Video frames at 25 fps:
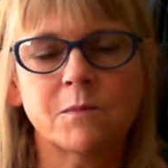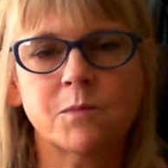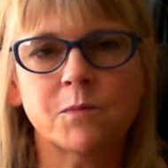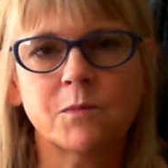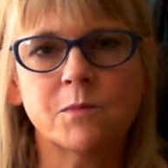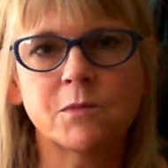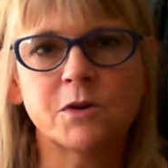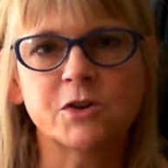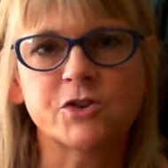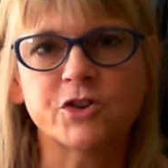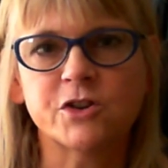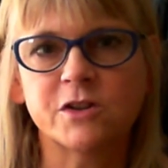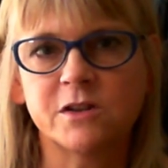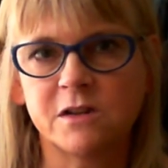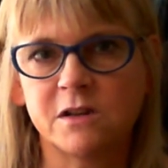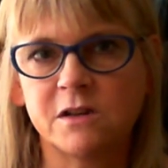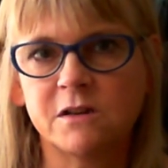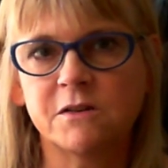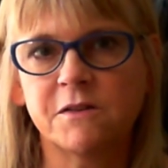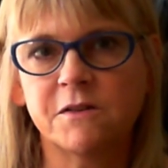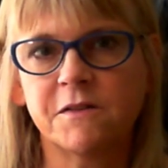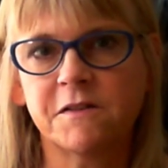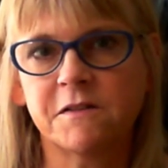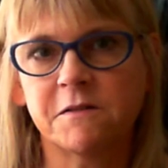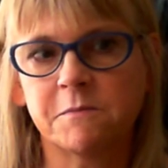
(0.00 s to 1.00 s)
which are
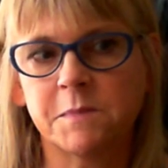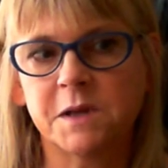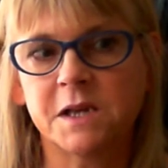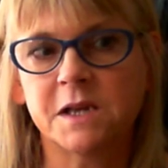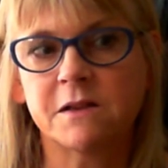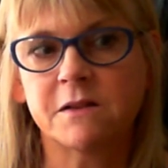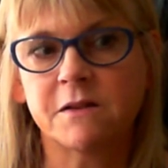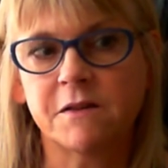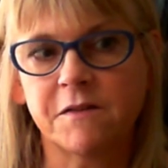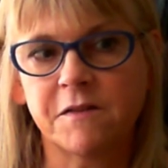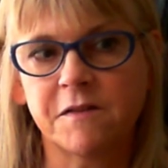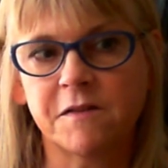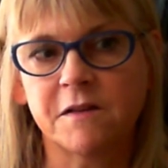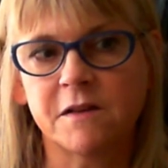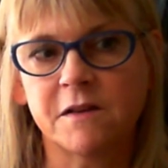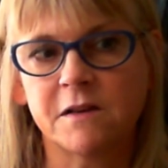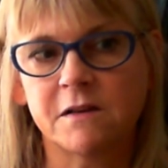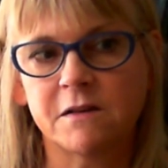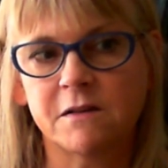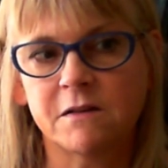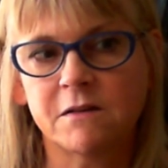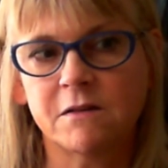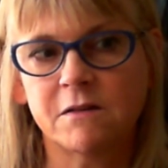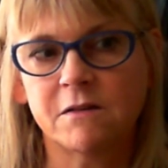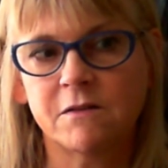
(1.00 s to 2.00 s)
new to me this
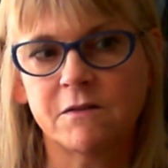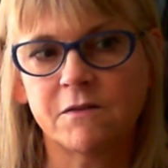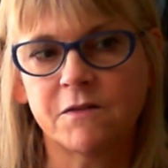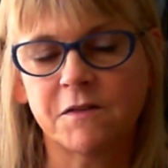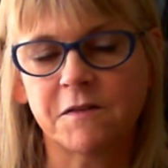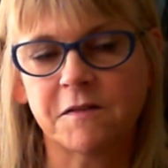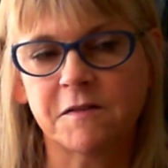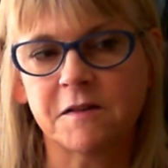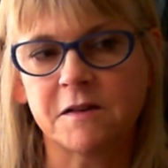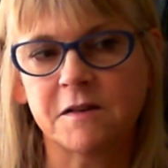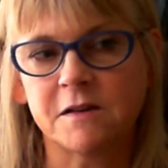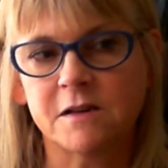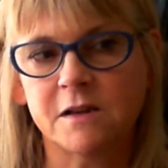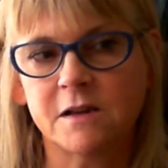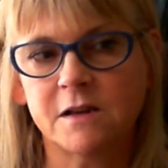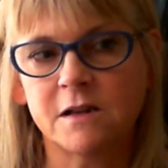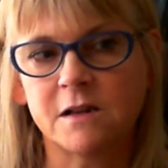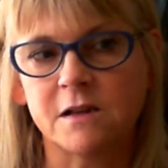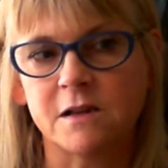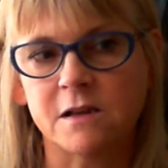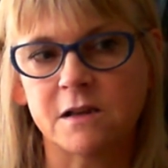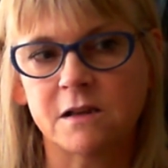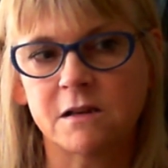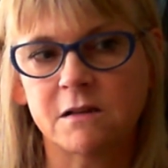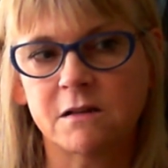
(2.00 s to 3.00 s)
year for
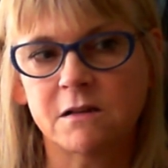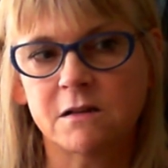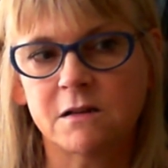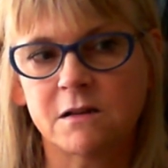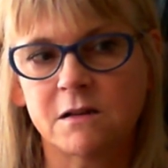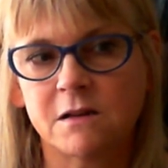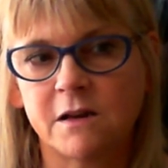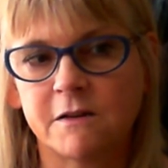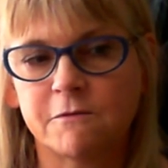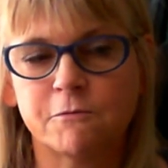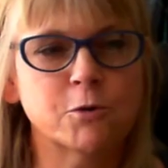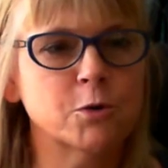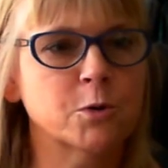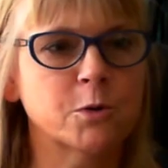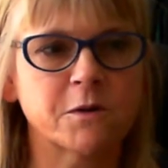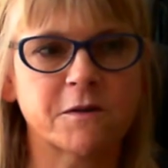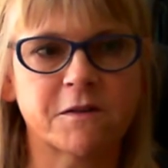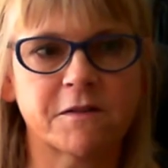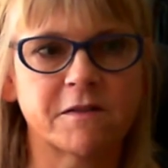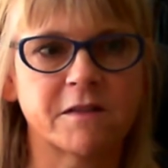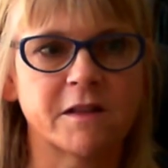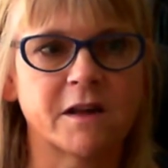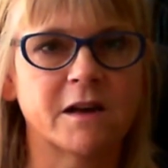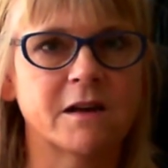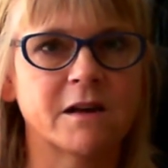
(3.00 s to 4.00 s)
cycling. I've
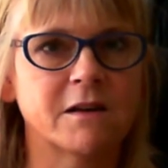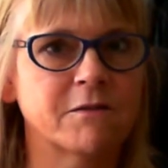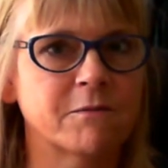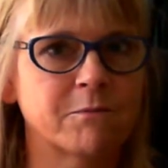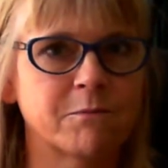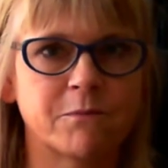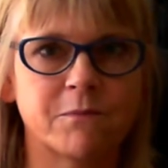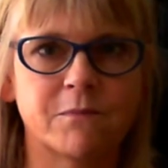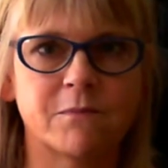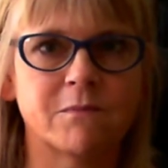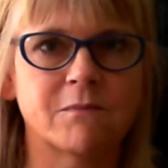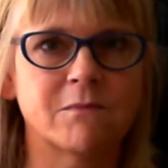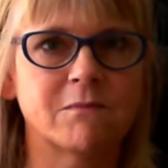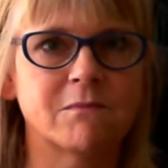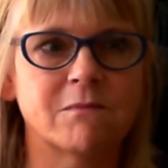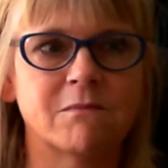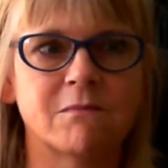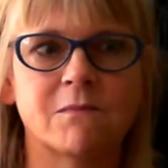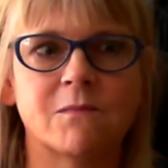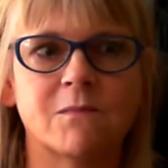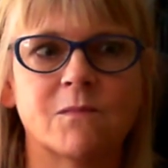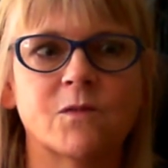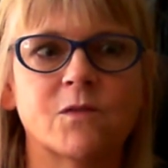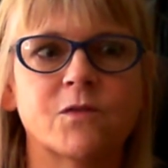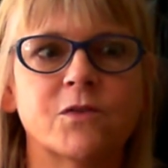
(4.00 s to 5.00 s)
walked there
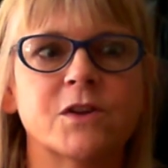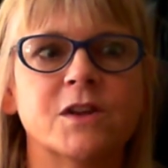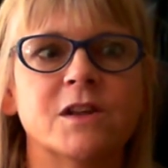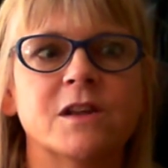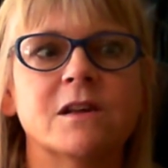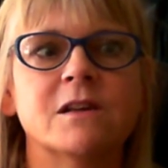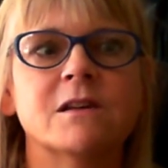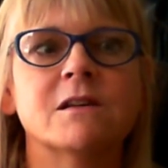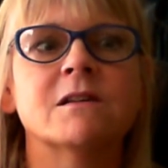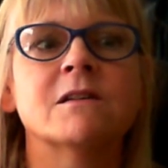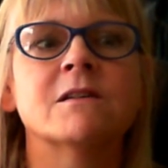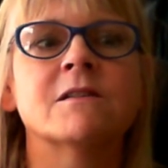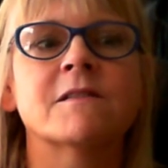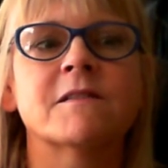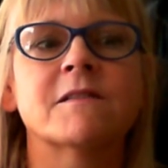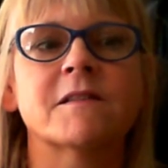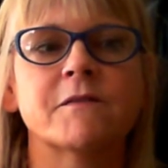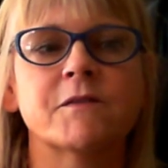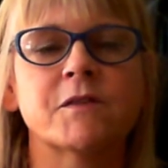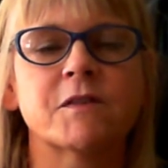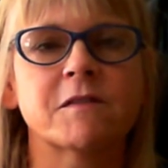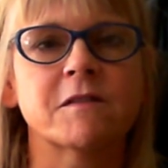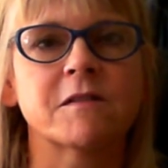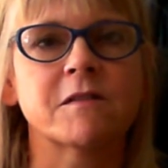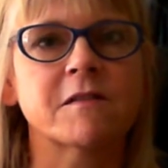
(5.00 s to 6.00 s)
for years, ever
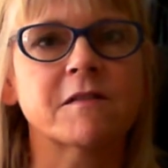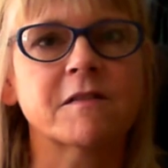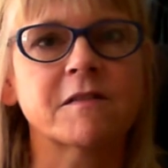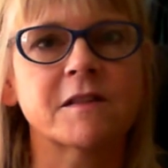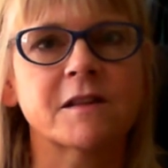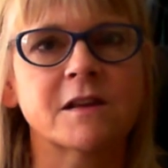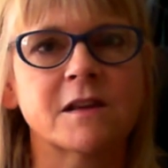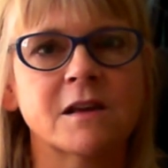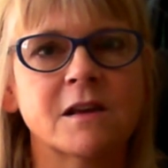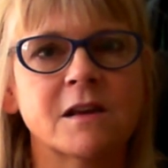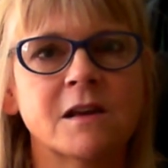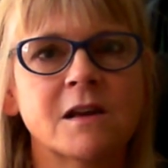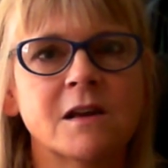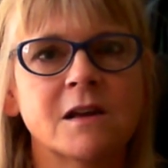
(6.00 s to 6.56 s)
since the